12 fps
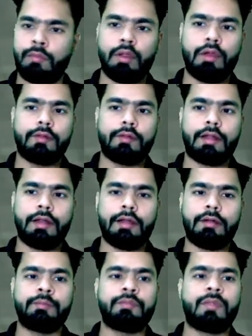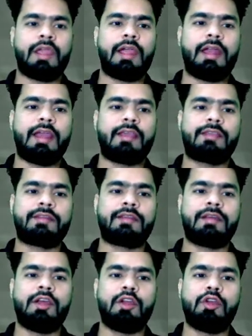Is it clear? Next,
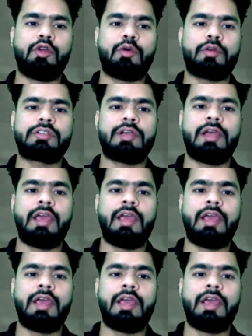note.